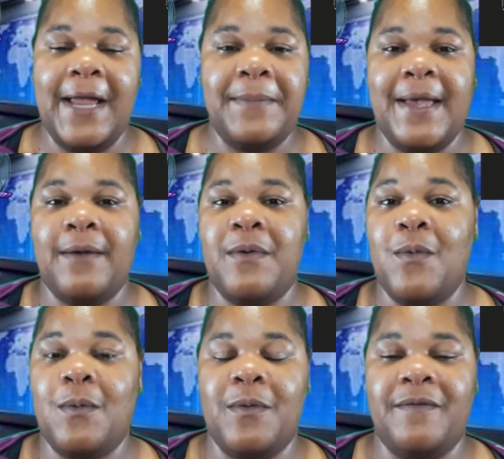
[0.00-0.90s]
pay back, we
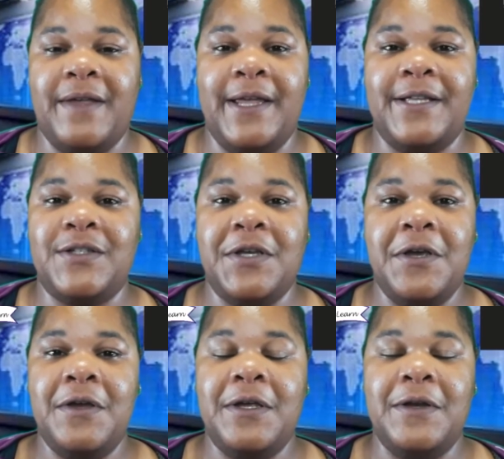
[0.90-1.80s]
want revenge,
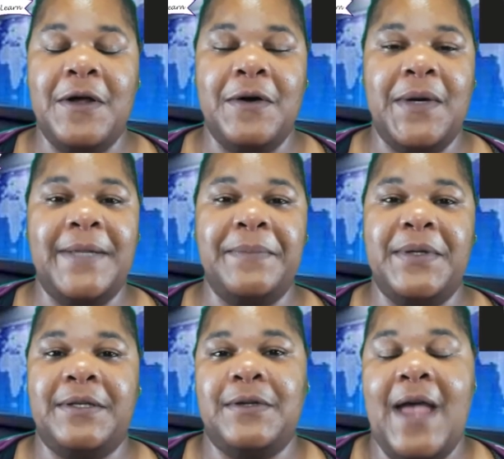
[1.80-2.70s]
you know,
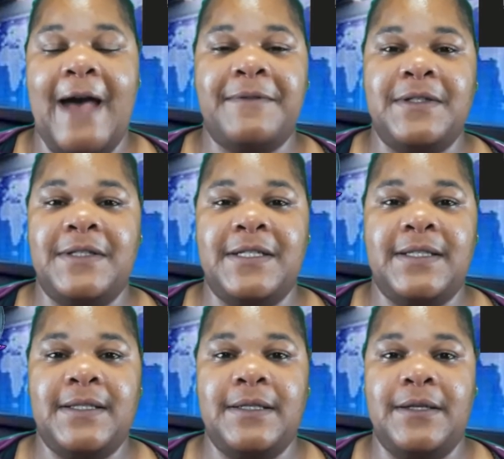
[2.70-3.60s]
but you have to
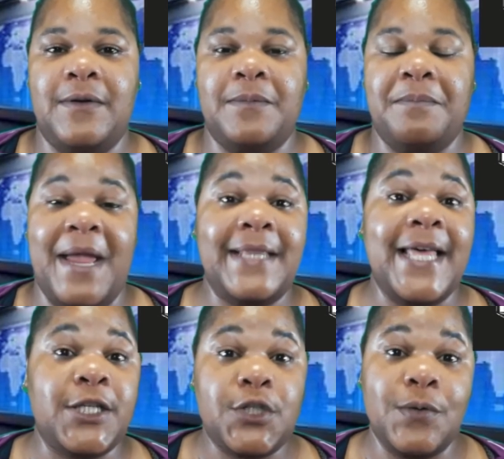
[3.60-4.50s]
just, you know, make
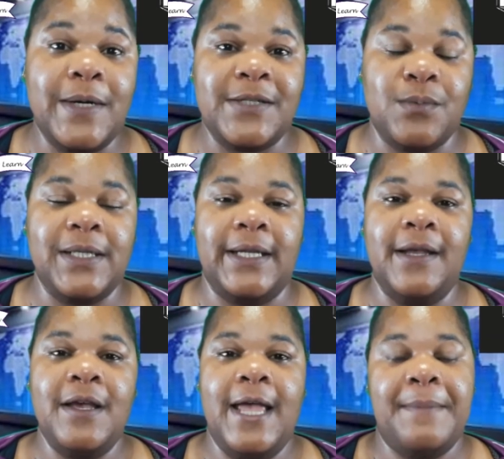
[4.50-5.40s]
that choice, really.
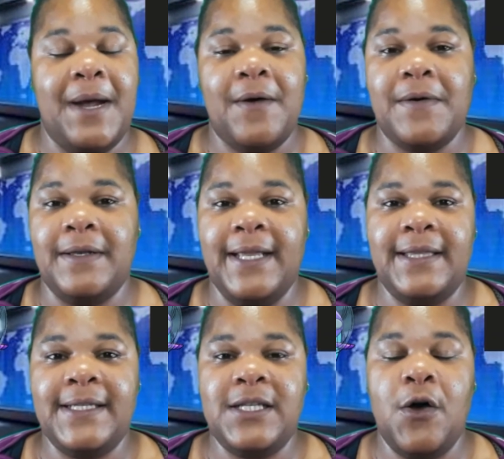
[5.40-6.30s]
Am I going to
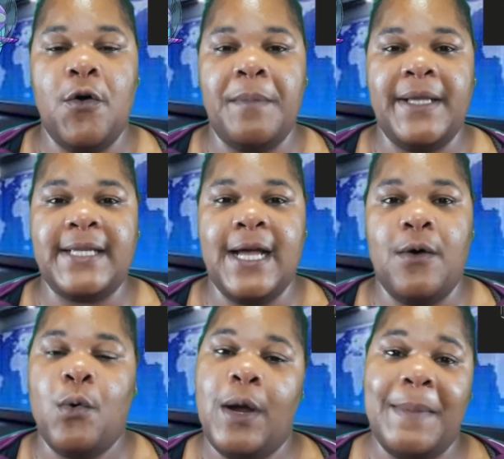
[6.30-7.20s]
let this hold me
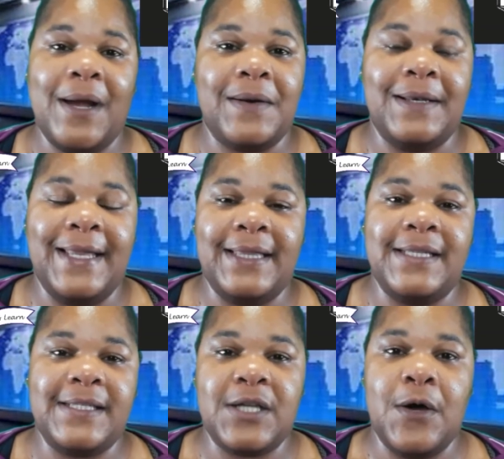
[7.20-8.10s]
down, or am I going to
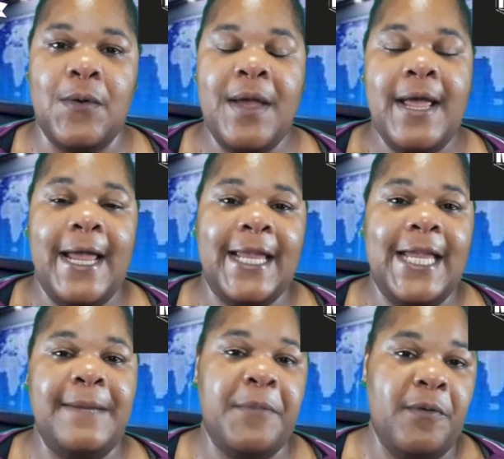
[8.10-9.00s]
let this go and
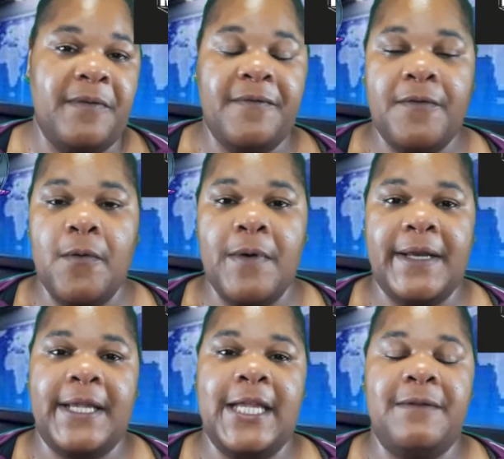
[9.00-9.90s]
keep moving
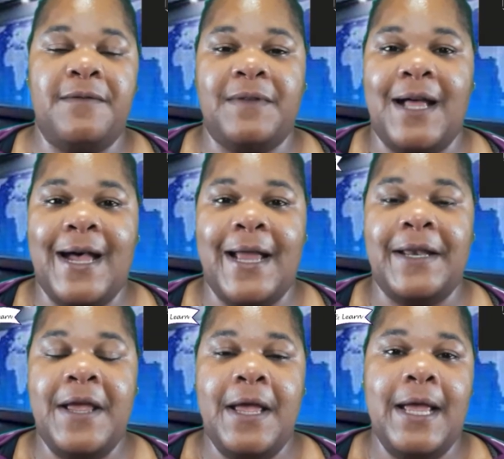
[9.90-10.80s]
forward and keep
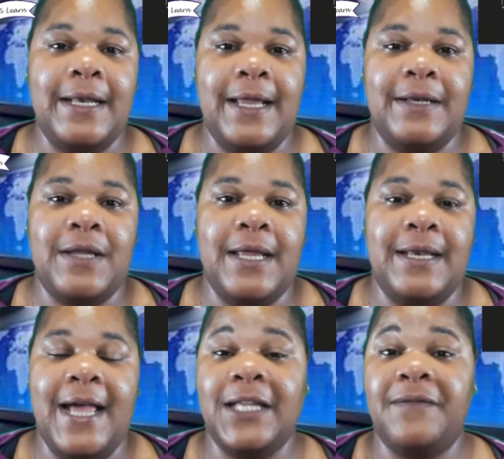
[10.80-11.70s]
flying
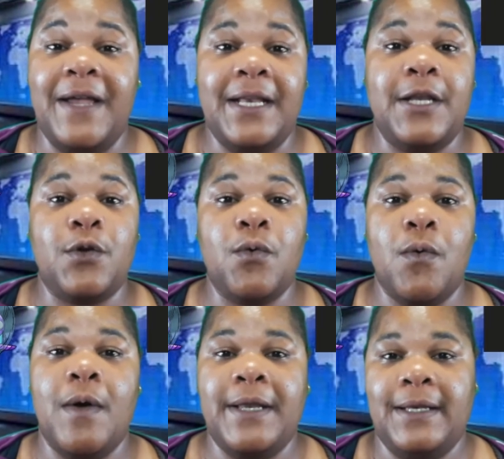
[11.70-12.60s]
and elevating and
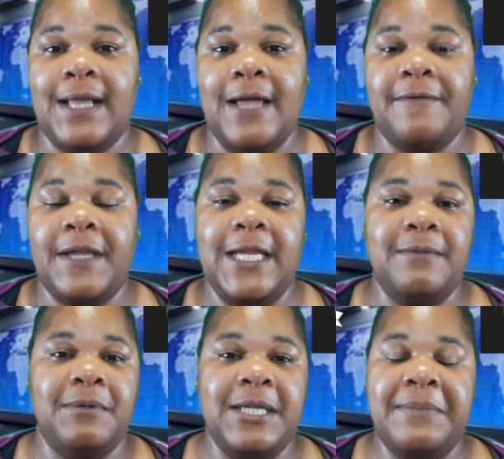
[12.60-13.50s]
growing in life?
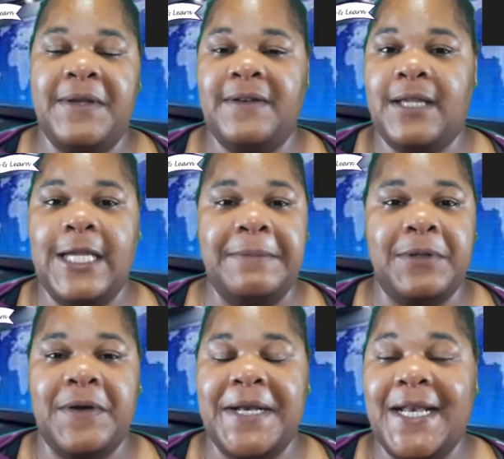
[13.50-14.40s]
Keep living, keep
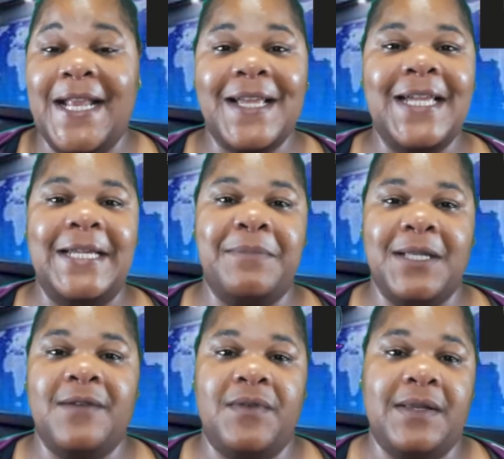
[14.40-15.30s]
learning, and keep
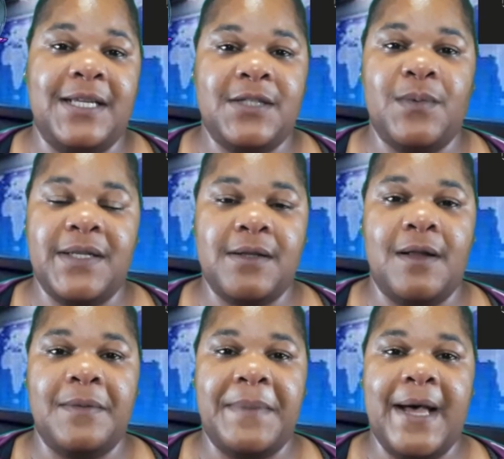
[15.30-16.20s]
loving. That's what it's
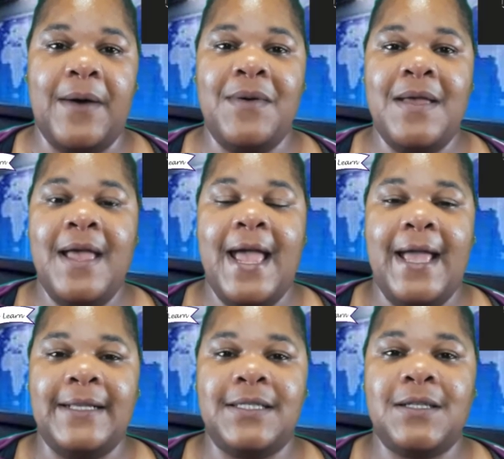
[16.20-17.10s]
all about.
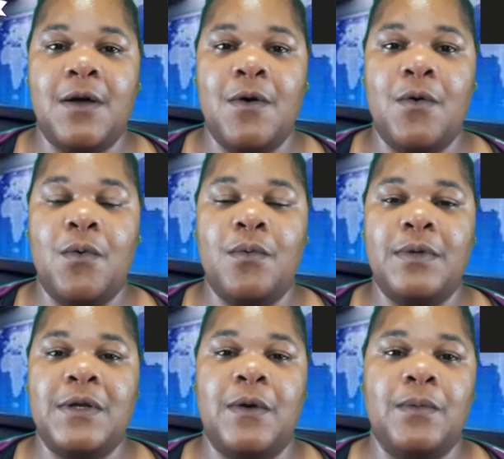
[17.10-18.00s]
And so,
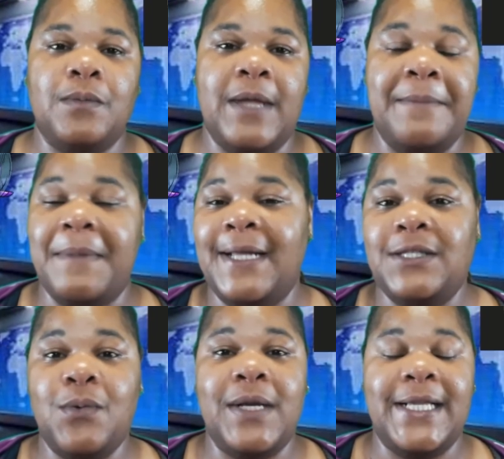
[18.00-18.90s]
you know, in my
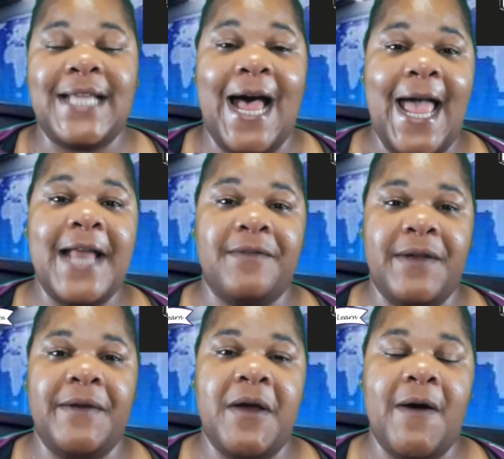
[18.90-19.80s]
20s, I had a
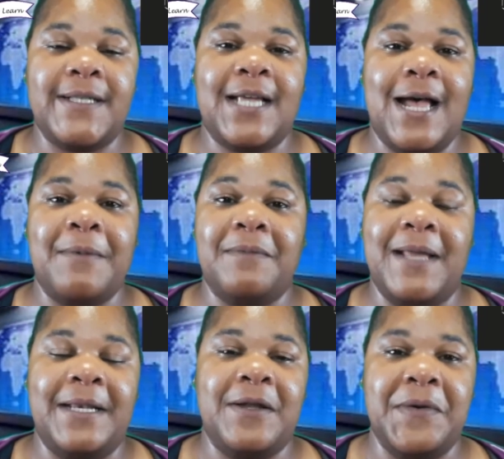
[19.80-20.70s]
very hard time
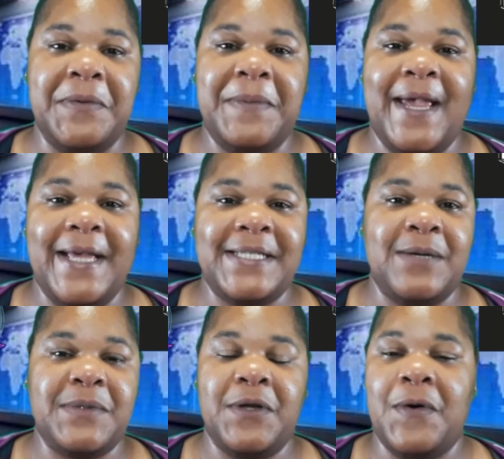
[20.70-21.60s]
of letting go of the past.
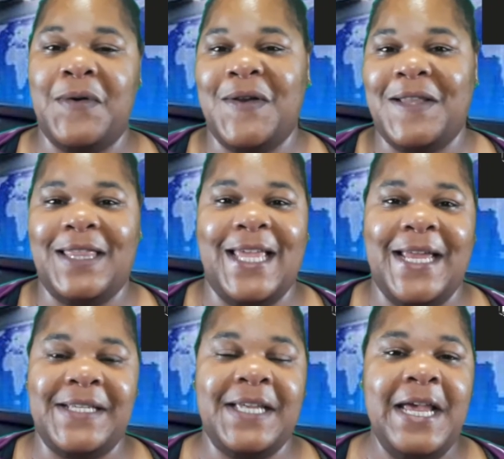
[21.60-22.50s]
I was holding on to
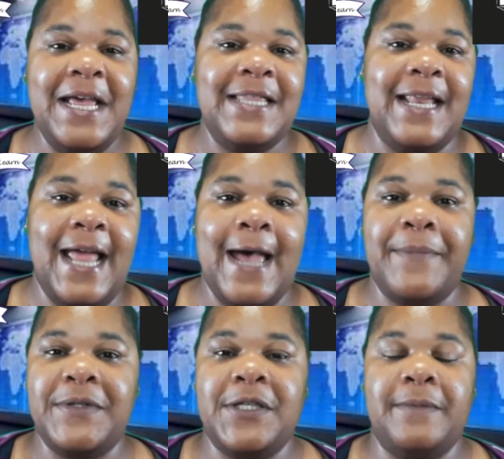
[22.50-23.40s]
things that
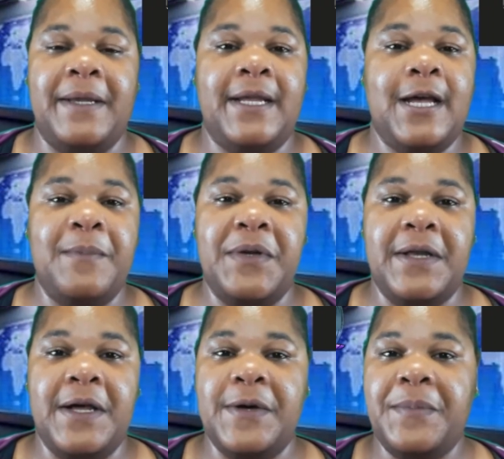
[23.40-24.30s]
happened to me
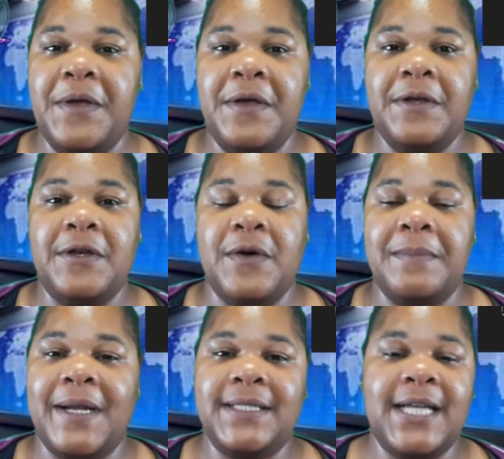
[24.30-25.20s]
coming up, you know,
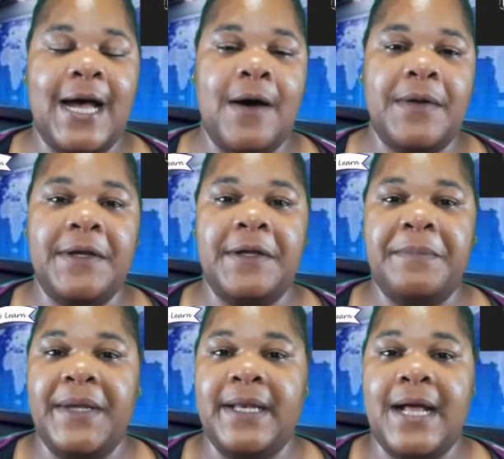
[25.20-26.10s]
in my
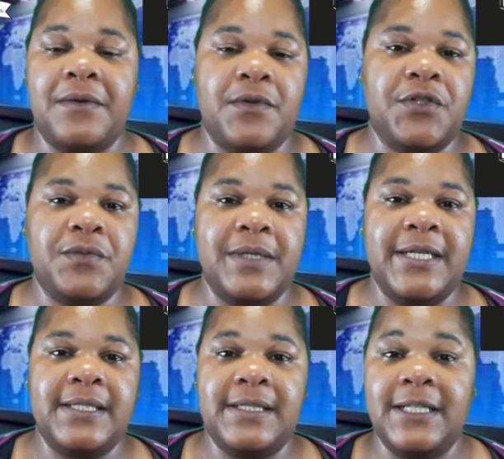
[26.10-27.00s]
childhood, being out on the
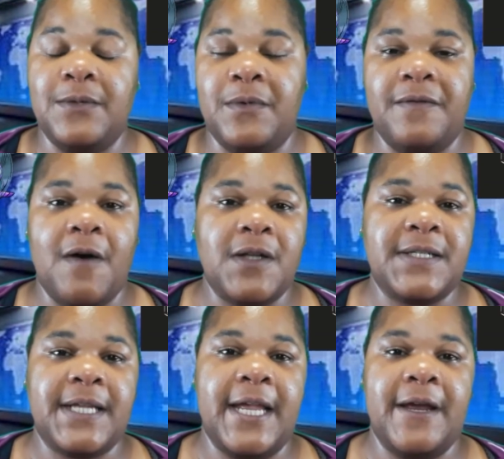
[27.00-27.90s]
streets, dealing with
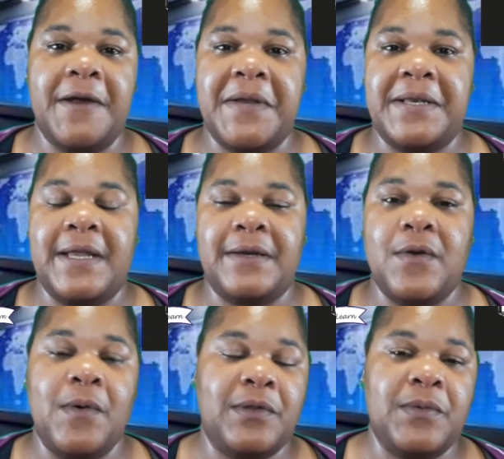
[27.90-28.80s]
foster care, and
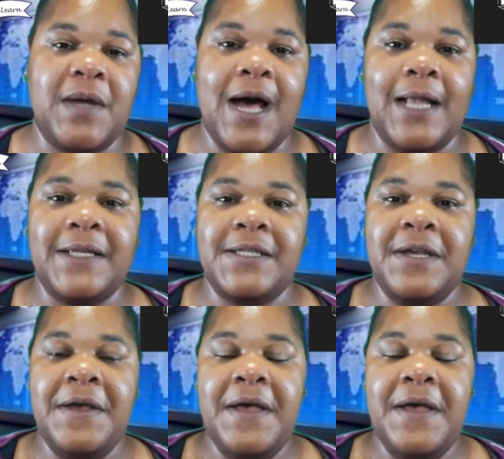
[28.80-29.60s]
going through college.